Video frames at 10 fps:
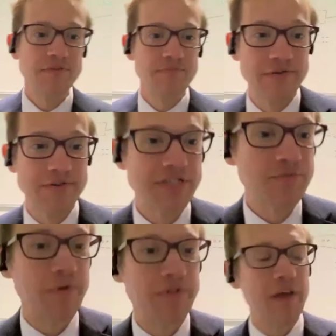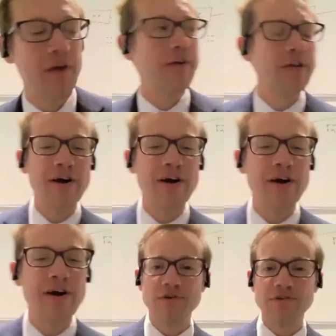To be honest with you, yeah,
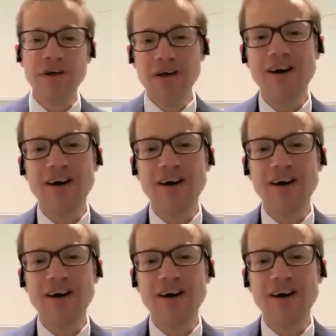I've not.